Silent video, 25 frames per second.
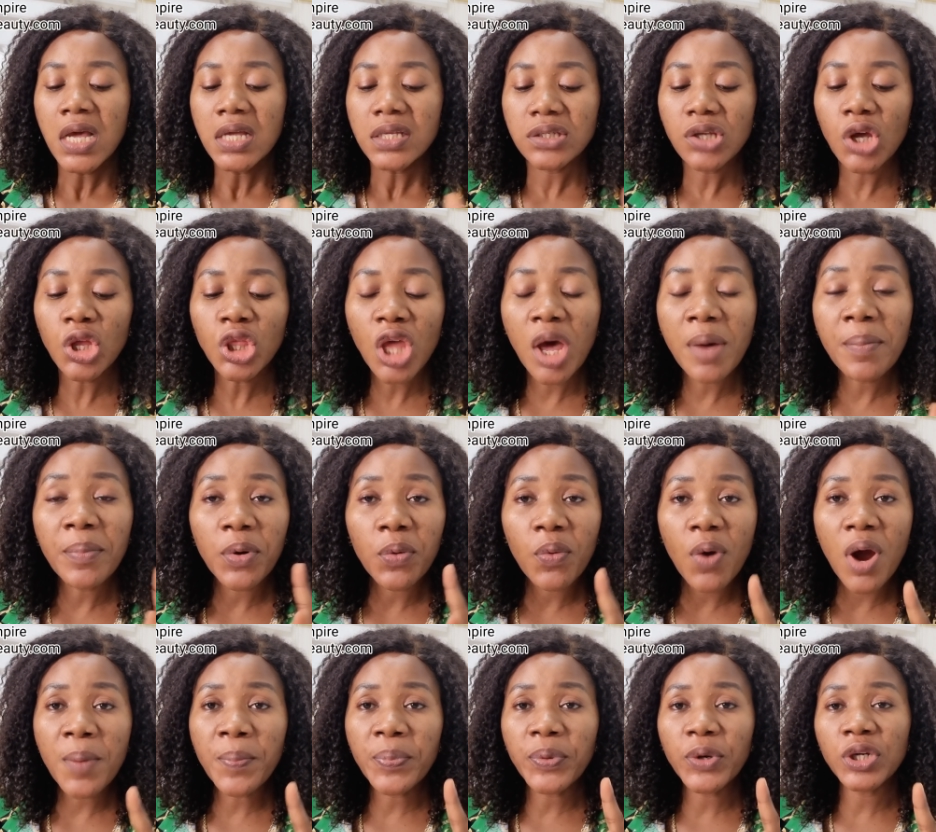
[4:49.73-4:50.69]
So number
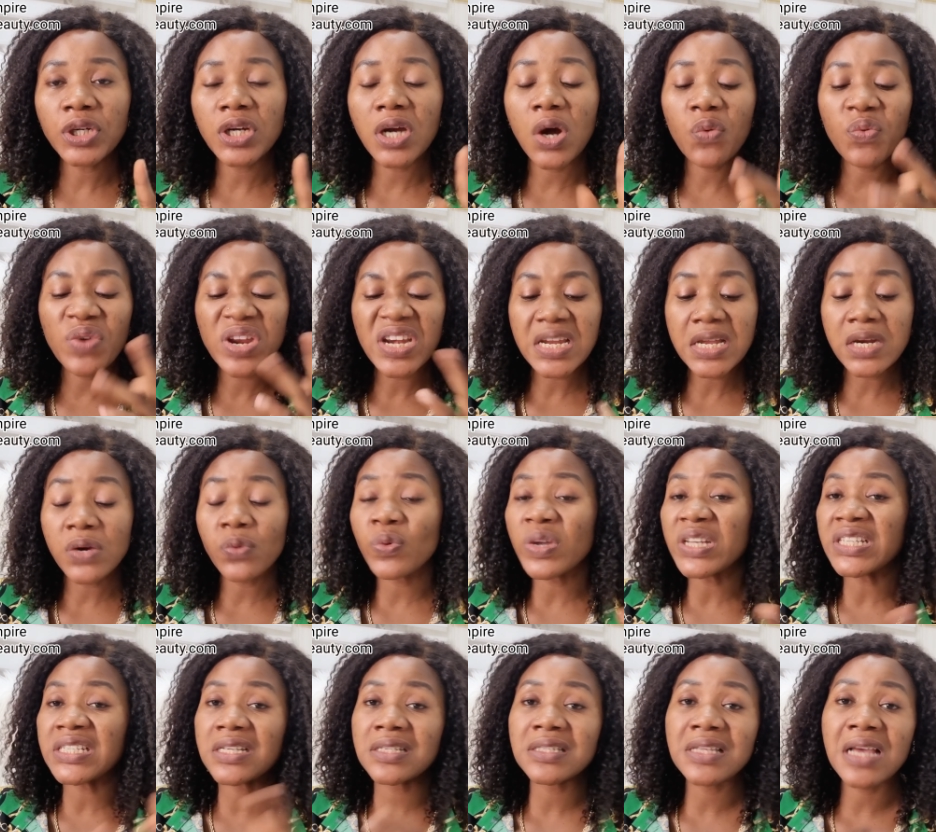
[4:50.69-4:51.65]
1 product we need,
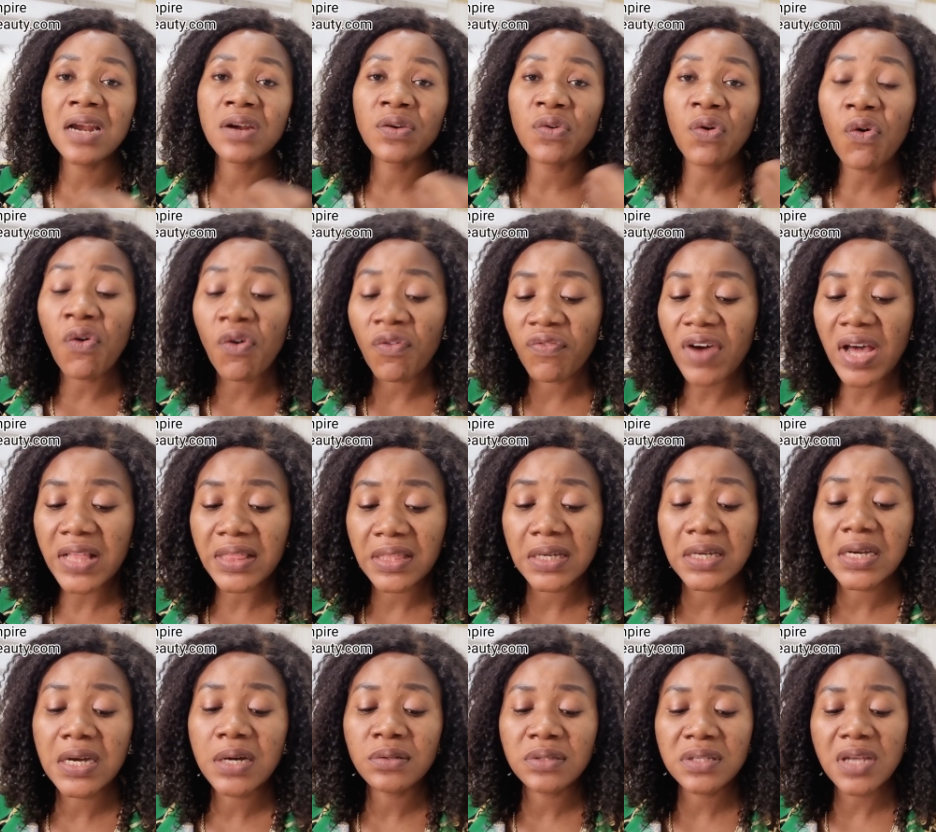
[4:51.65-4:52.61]
which is an
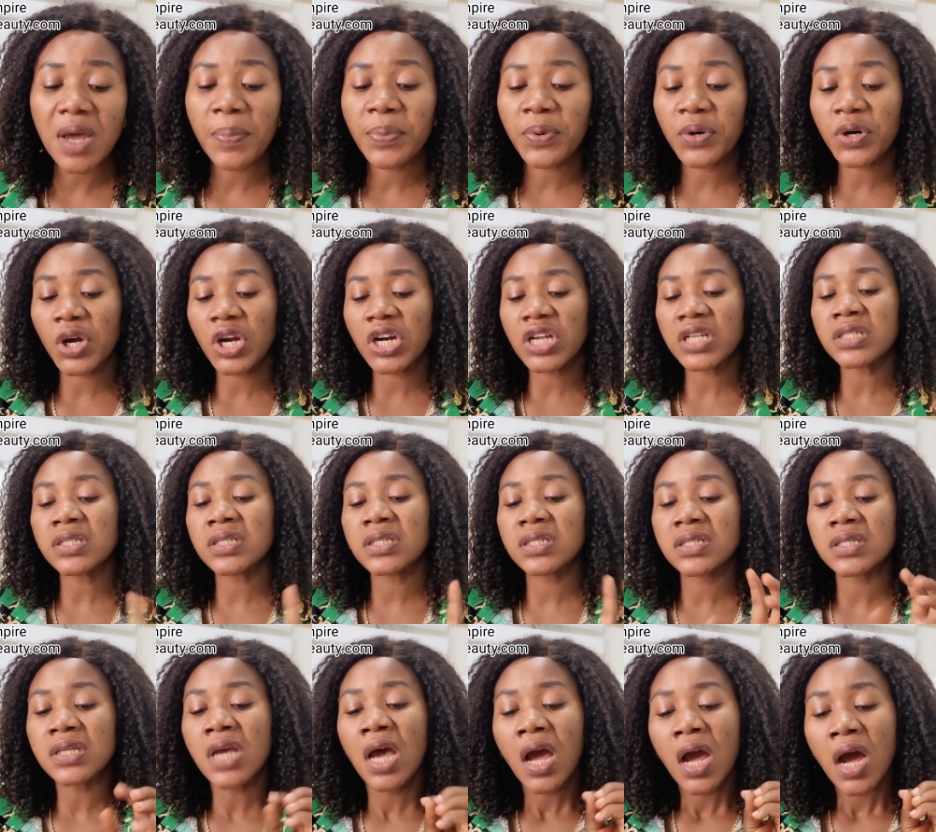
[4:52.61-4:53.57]
over-the-counter product,
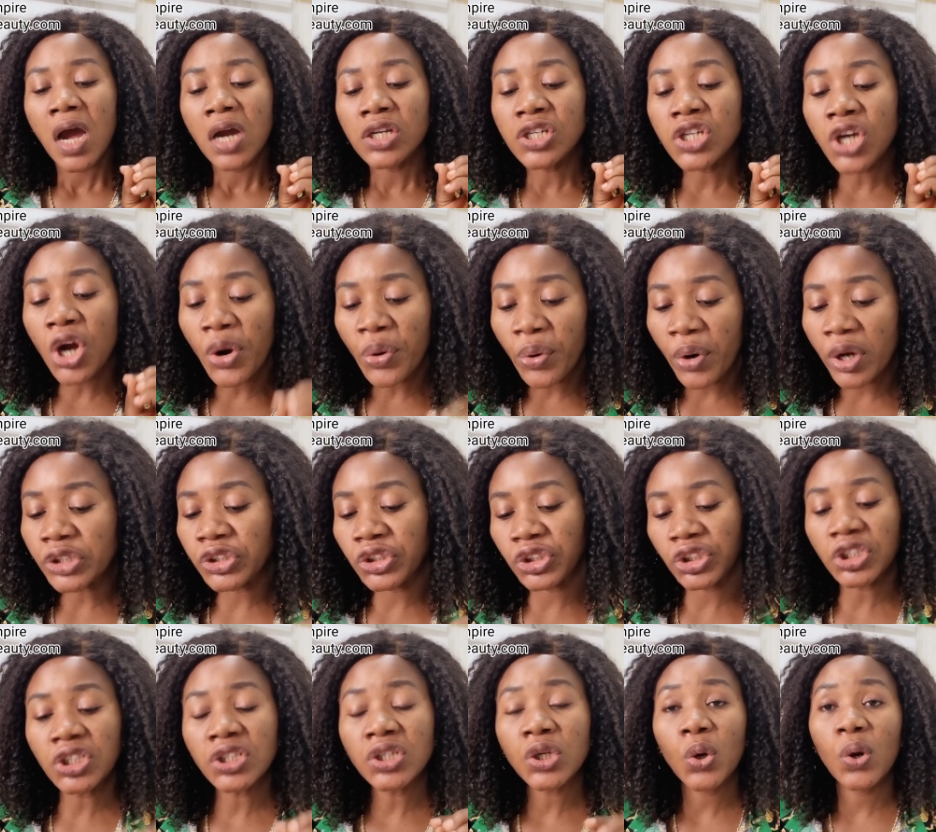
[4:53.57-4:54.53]
is your
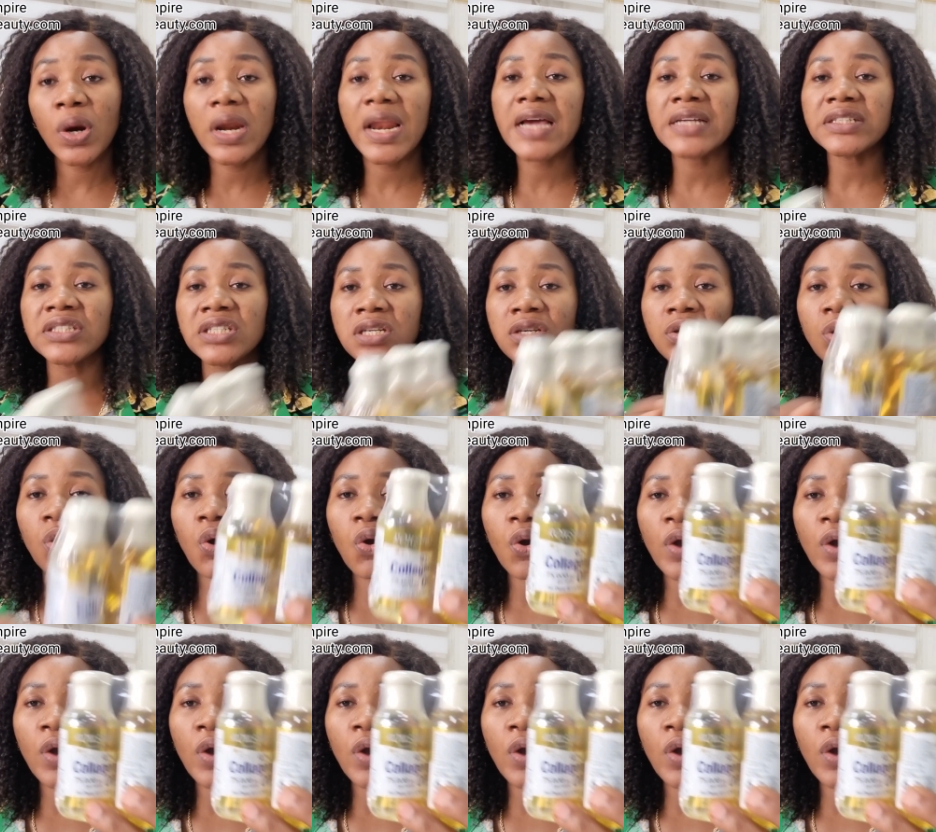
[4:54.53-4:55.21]
Russian collagen